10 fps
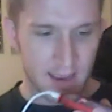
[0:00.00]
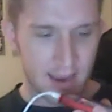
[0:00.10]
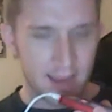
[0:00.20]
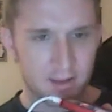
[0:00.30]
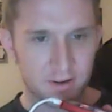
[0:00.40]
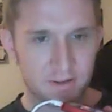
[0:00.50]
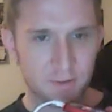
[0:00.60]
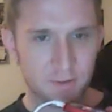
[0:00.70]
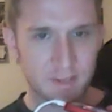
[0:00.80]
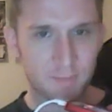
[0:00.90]
there,
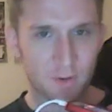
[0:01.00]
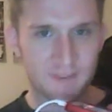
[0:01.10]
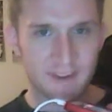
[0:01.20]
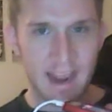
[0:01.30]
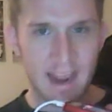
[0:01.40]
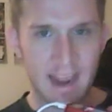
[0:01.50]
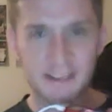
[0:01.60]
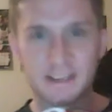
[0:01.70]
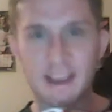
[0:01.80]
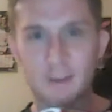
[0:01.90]
Detroit sports fanatics,
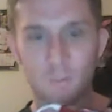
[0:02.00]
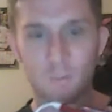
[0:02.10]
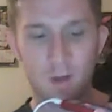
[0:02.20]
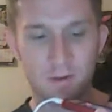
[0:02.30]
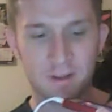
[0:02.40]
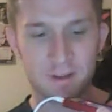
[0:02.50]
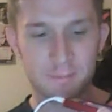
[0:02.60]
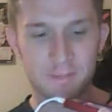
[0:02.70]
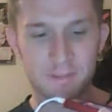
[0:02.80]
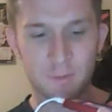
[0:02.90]
and
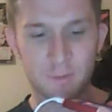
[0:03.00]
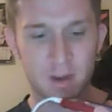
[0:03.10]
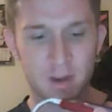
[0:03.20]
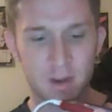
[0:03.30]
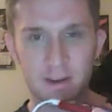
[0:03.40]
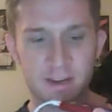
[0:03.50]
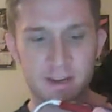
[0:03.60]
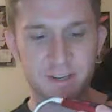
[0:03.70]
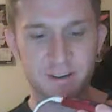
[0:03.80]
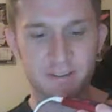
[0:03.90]
welcome to another
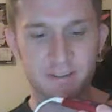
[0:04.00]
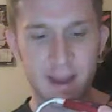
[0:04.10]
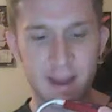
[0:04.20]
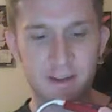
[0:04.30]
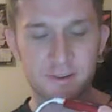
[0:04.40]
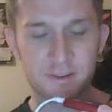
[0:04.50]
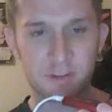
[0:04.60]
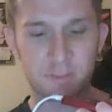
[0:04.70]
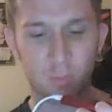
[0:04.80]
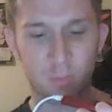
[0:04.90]
edition of my Detroit
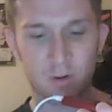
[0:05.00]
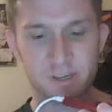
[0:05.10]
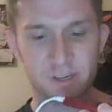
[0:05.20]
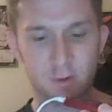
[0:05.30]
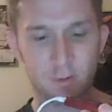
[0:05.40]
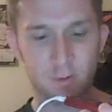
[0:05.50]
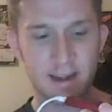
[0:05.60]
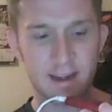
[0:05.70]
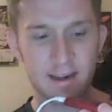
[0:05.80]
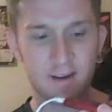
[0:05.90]
Sports Show right
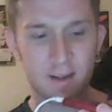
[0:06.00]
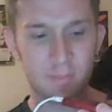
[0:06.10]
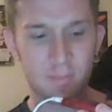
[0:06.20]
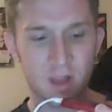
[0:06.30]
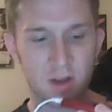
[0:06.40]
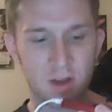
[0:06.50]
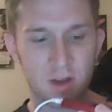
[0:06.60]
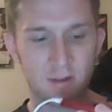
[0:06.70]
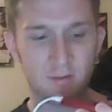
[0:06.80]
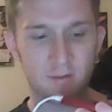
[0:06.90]
here on
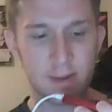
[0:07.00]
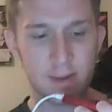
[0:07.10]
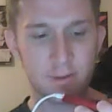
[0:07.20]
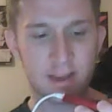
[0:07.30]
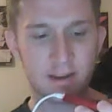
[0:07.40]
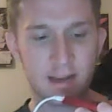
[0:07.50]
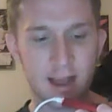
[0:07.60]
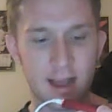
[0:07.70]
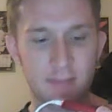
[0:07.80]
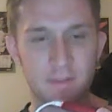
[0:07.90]

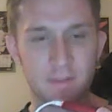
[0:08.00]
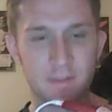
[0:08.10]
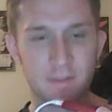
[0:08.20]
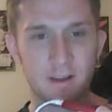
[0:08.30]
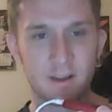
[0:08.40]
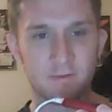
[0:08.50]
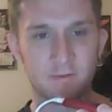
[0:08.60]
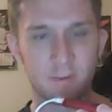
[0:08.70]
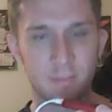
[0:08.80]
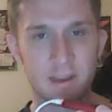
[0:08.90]
blogtalkradio.com
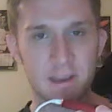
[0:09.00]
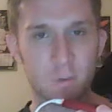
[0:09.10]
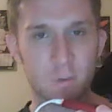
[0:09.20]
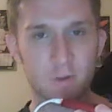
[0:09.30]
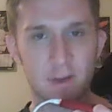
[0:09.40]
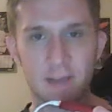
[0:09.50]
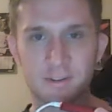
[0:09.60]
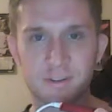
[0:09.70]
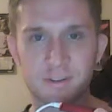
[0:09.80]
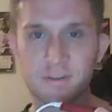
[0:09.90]
from the northern
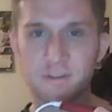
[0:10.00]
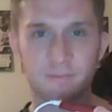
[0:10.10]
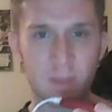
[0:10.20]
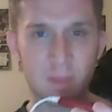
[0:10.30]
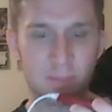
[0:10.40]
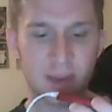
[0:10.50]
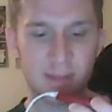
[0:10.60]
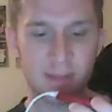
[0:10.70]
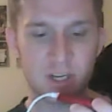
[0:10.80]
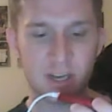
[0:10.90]
outskirts of McBain,
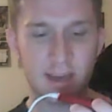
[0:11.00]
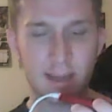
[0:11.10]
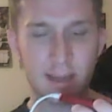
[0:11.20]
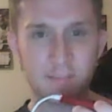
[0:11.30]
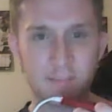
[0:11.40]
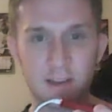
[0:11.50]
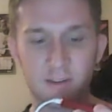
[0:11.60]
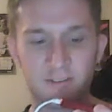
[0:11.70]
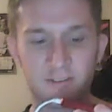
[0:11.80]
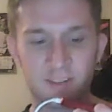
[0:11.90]
Michigan. I'm Taylor
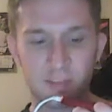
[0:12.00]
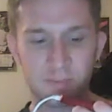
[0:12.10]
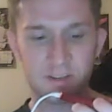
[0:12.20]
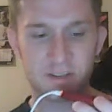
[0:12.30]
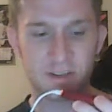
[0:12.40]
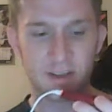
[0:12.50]
Phillips.